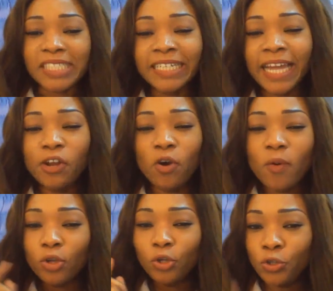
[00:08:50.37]
And I
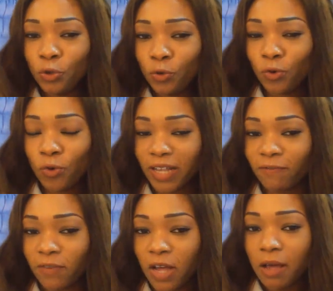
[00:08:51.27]
know you who
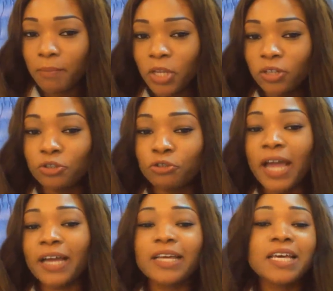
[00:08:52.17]
have been on
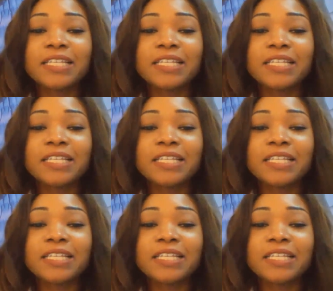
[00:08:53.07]
track